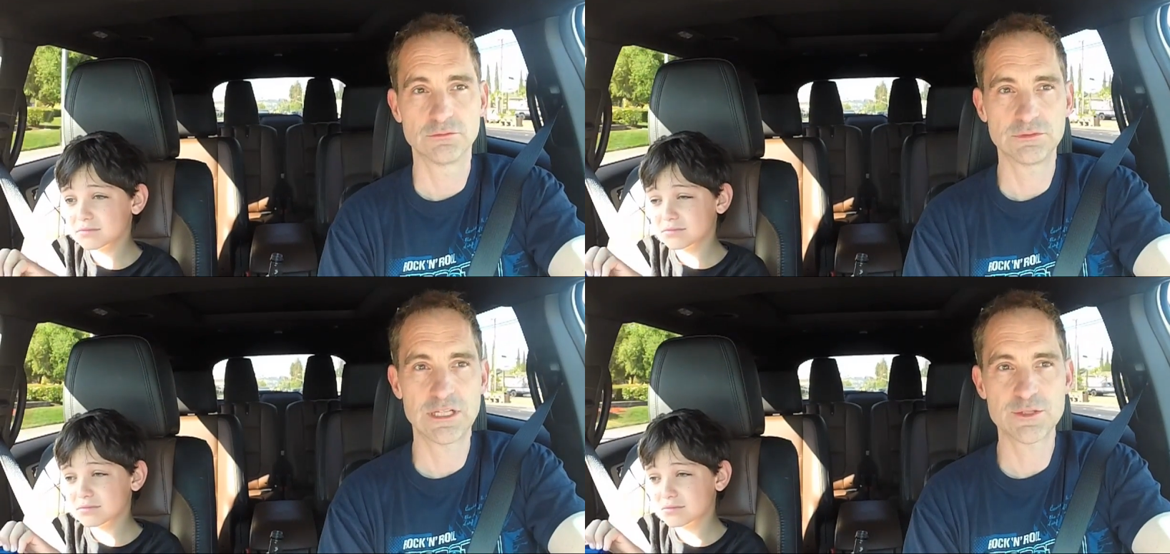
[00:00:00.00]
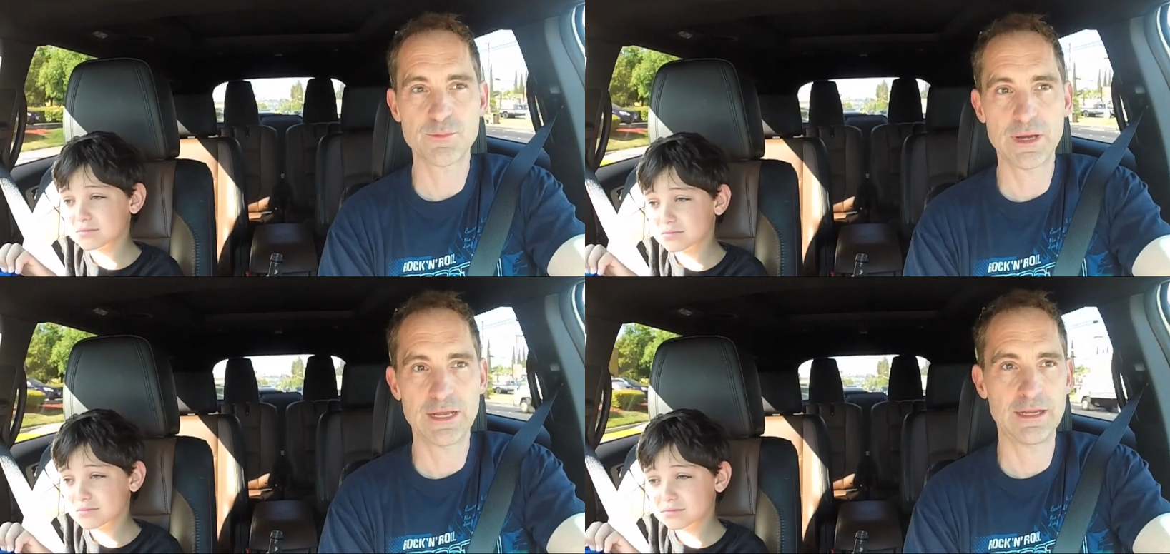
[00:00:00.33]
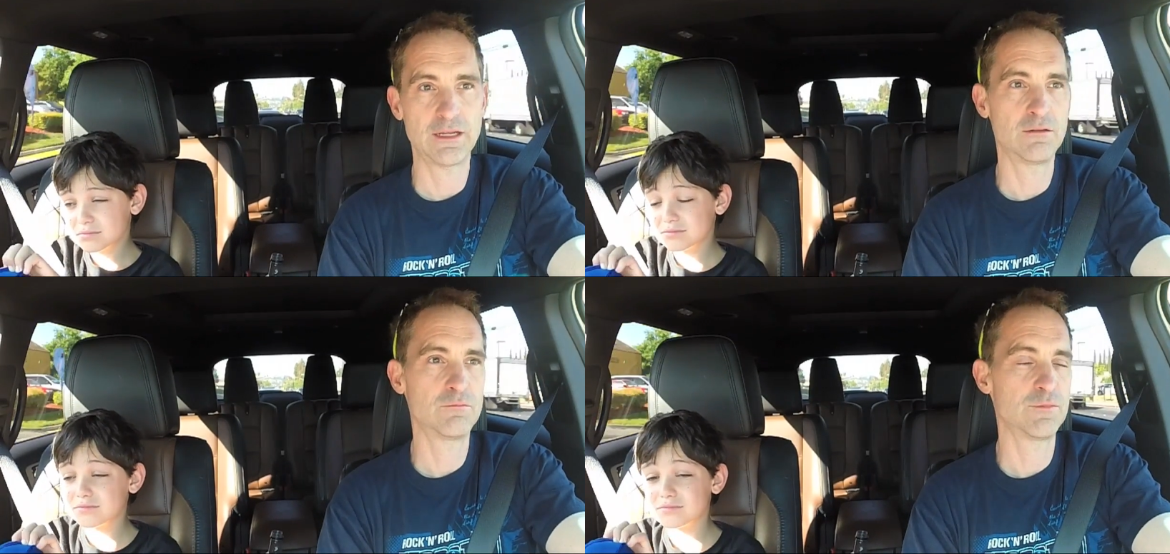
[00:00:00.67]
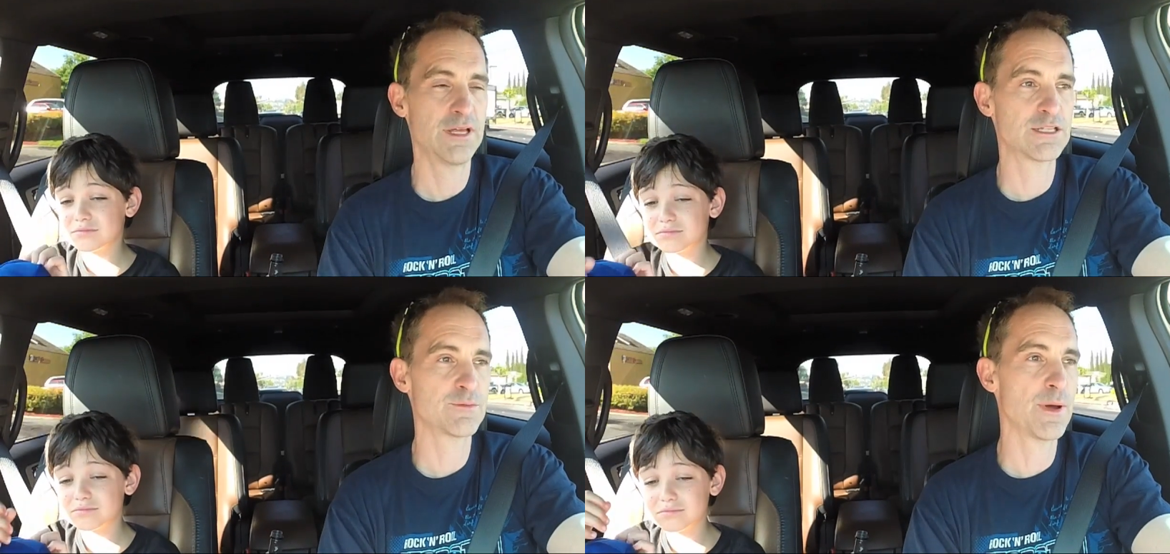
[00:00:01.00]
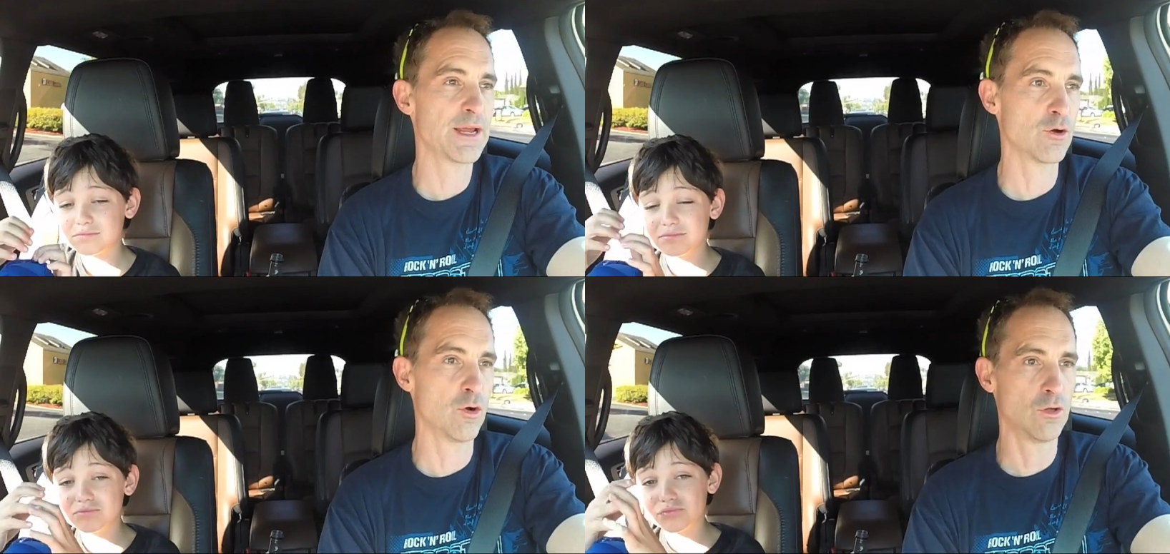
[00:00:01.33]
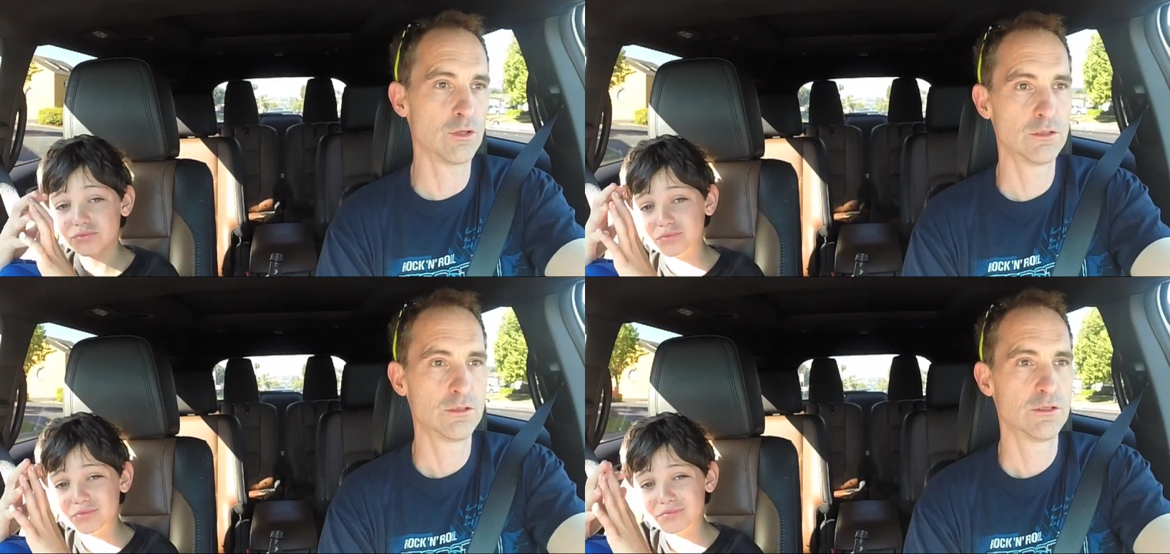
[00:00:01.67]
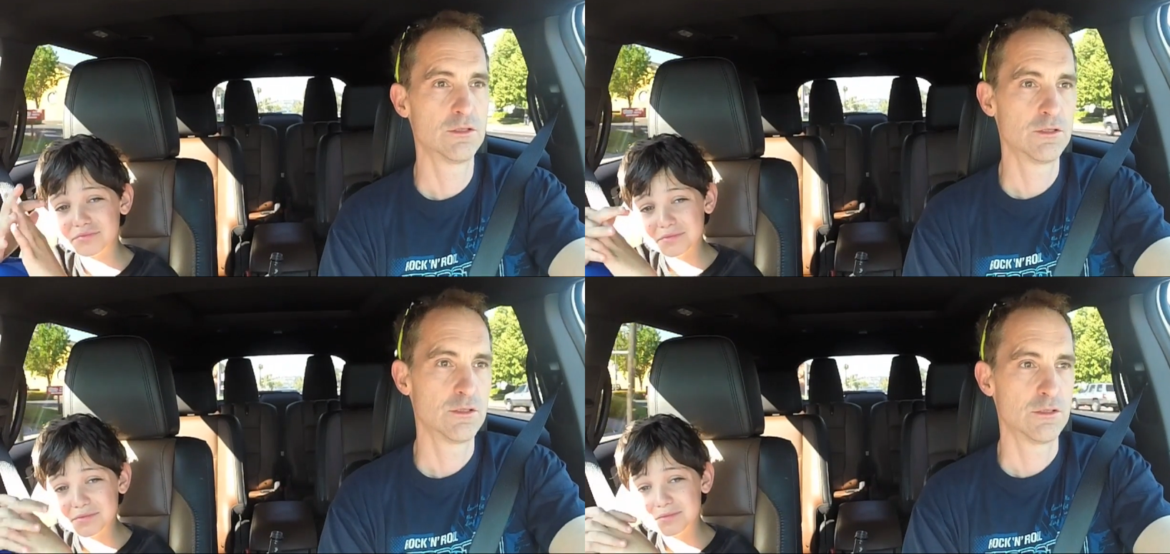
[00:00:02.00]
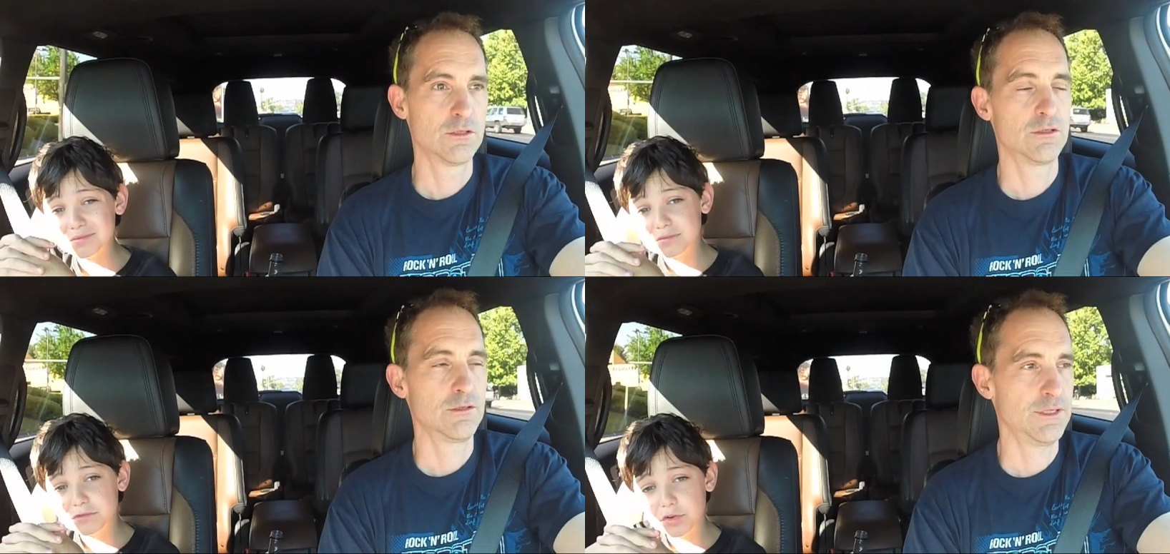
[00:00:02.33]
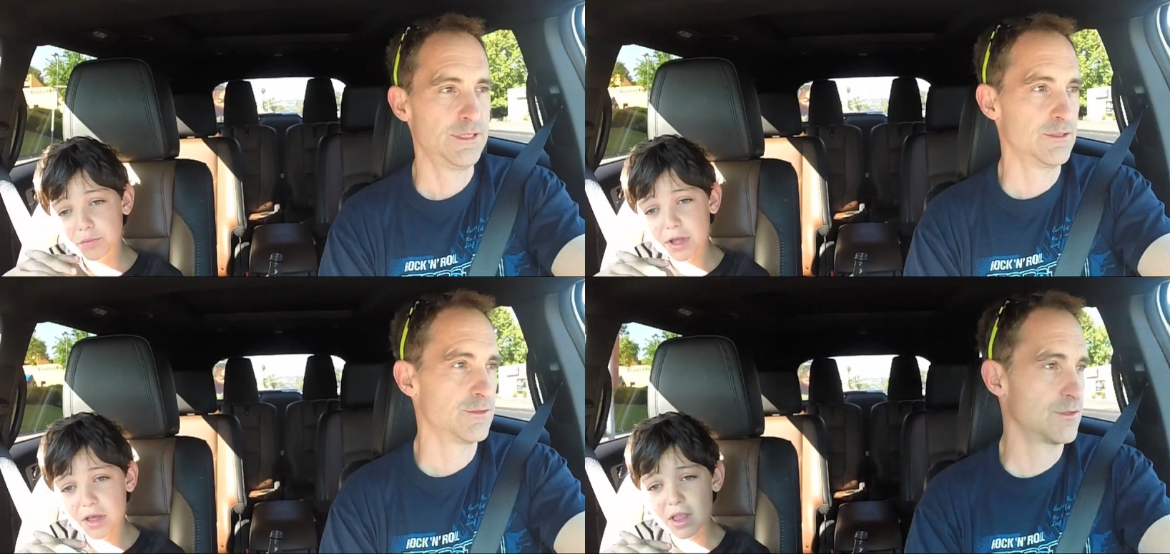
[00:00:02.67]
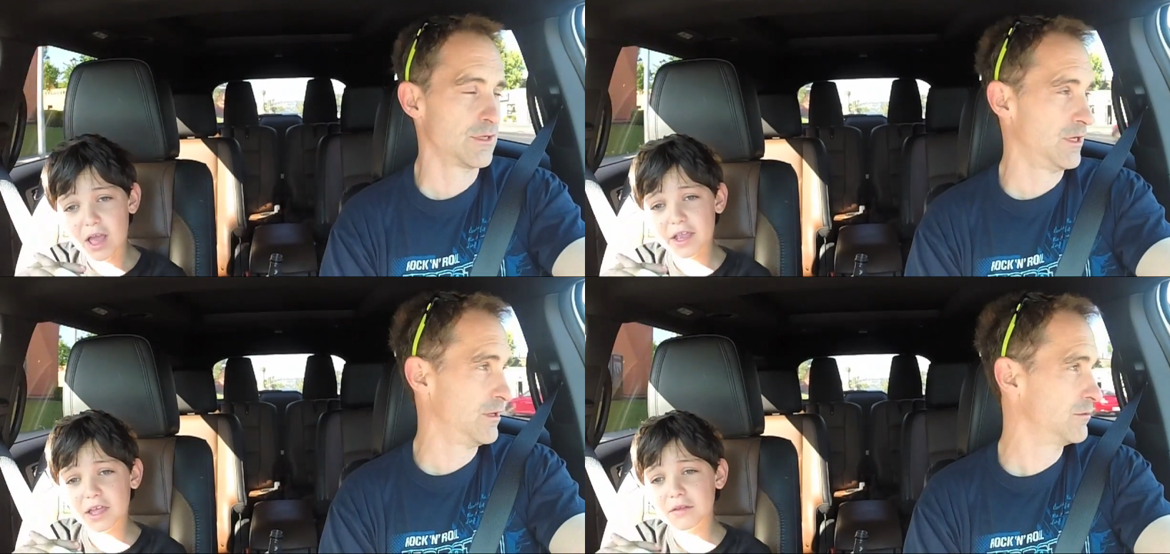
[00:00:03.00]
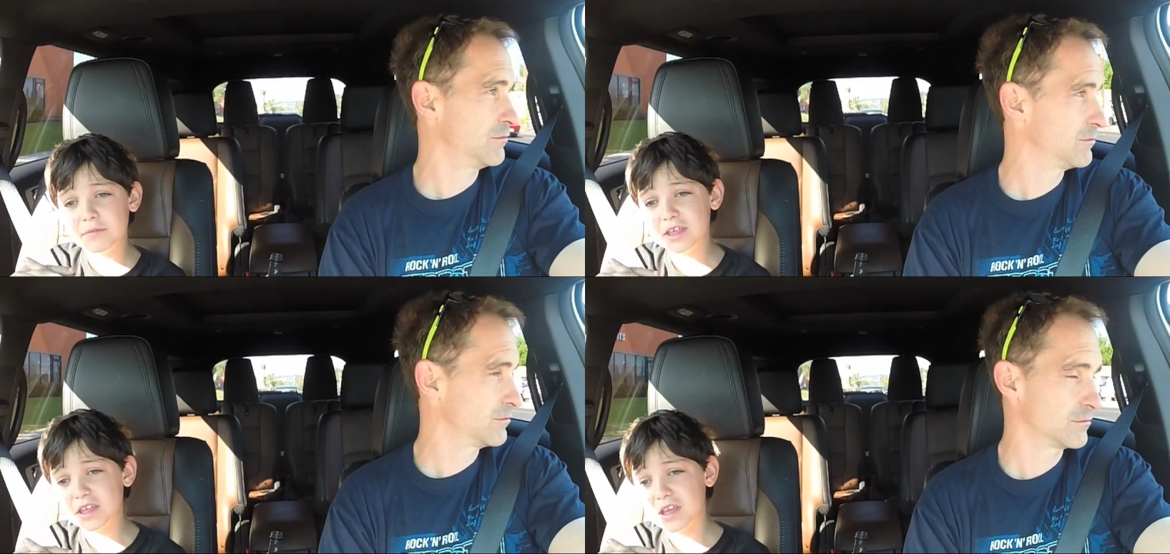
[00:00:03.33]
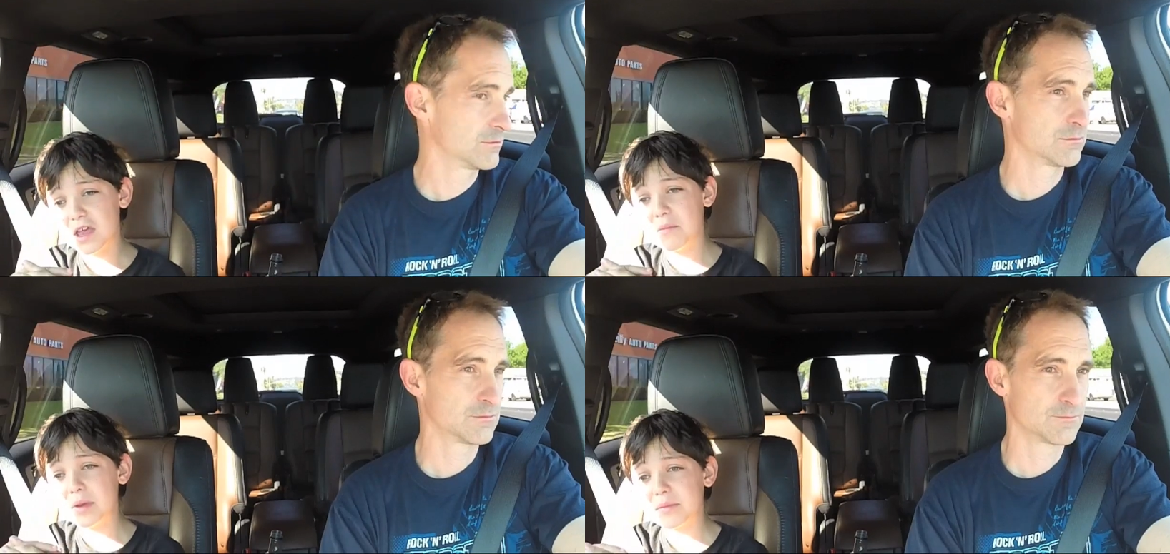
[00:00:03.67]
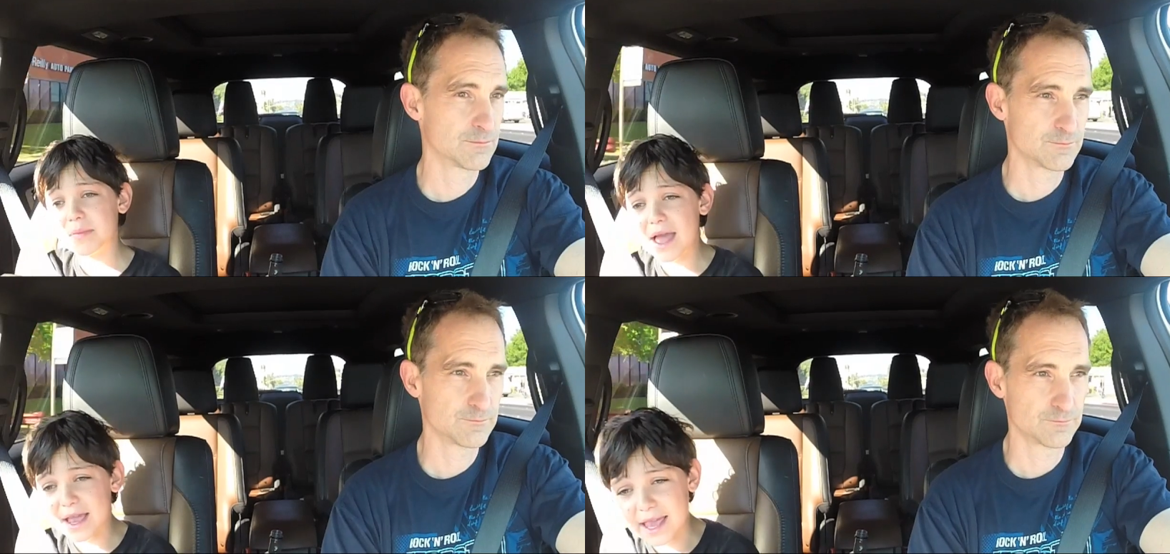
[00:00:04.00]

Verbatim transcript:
Speaker 1: That's my that's my goal. Is, well, I'm gonna
Speaker 2: be coming back